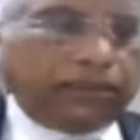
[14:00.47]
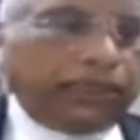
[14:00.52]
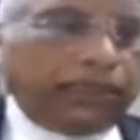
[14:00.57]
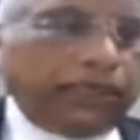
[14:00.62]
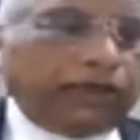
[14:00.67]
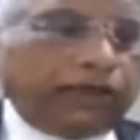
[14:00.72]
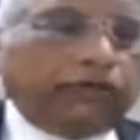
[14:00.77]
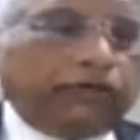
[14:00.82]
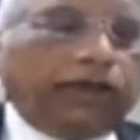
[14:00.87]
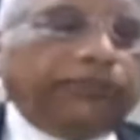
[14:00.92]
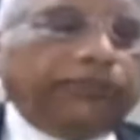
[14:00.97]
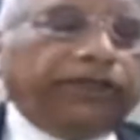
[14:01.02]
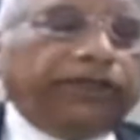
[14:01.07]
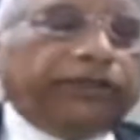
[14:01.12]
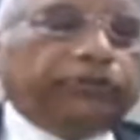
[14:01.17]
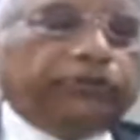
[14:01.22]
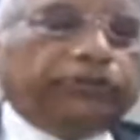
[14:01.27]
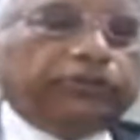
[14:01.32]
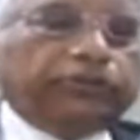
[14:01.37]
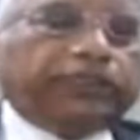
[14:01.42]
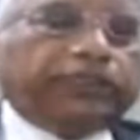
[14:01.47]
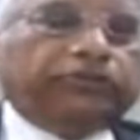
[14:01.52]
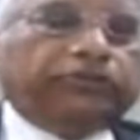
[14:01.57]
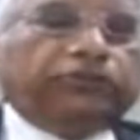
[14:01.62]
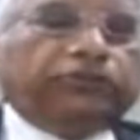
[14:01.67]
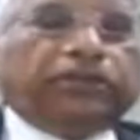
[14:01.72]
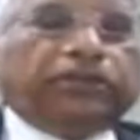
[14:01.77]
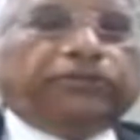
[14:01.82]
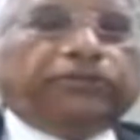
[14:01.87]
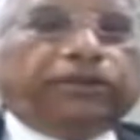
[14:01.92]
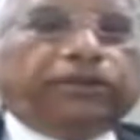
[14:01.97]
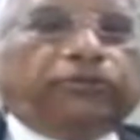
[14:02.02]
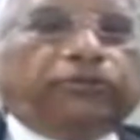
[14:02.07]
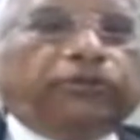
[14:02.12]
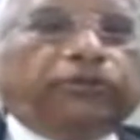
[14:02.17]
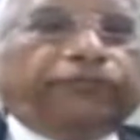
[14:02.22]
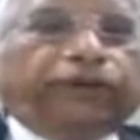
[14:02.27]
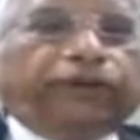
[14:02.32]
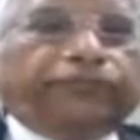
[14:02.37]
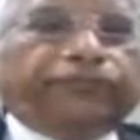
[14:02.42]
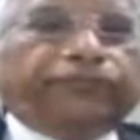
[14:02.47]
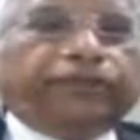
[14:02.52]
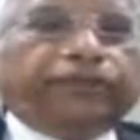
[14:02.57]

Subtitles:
economy to the tune of around 5